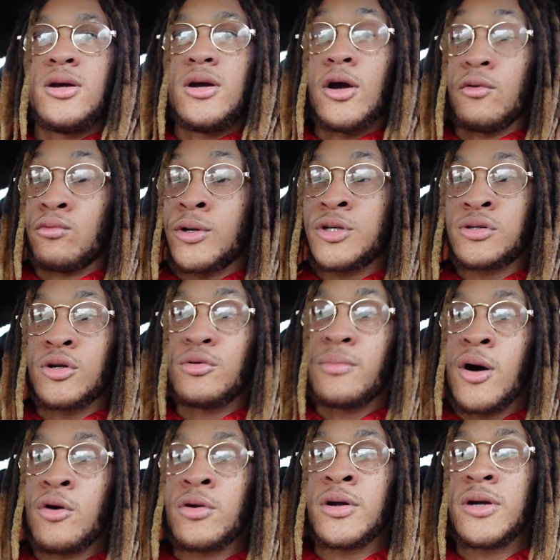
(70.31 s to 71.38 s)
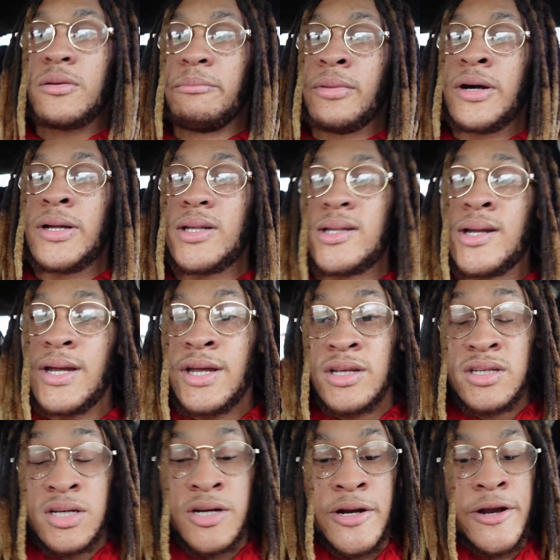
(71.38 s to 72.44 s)
original motor, but the
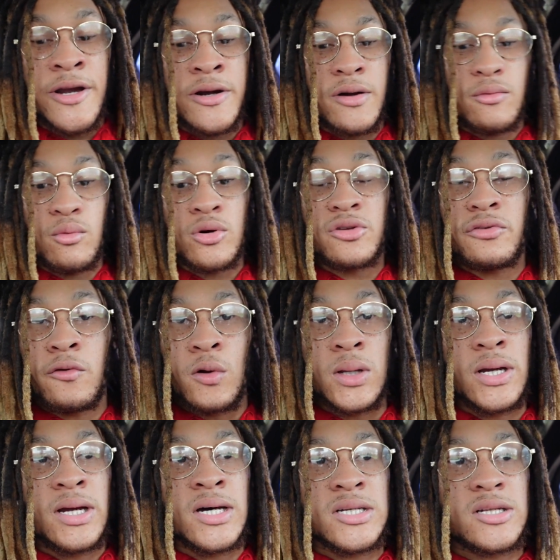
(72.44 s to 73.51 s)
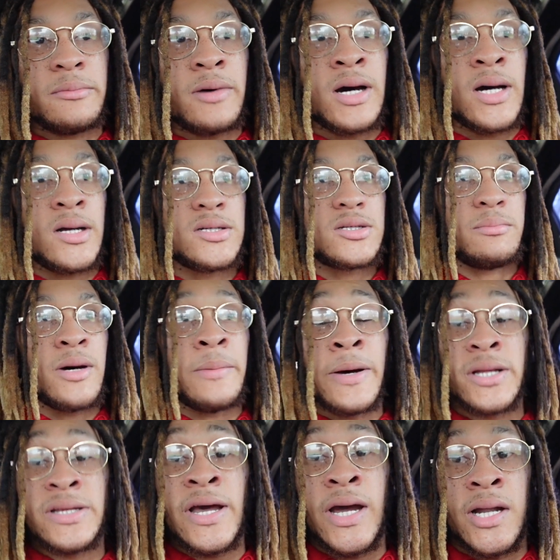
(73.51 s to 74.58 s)
interior was fully customized by
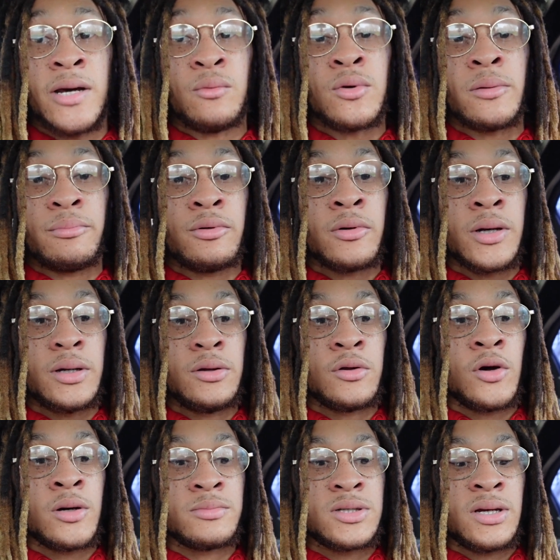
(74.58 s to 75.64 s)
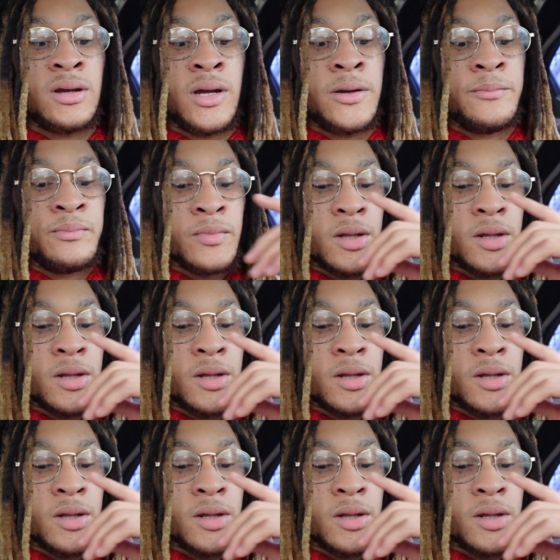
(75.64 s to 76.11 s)
my dad at one point, you know what I'm saying?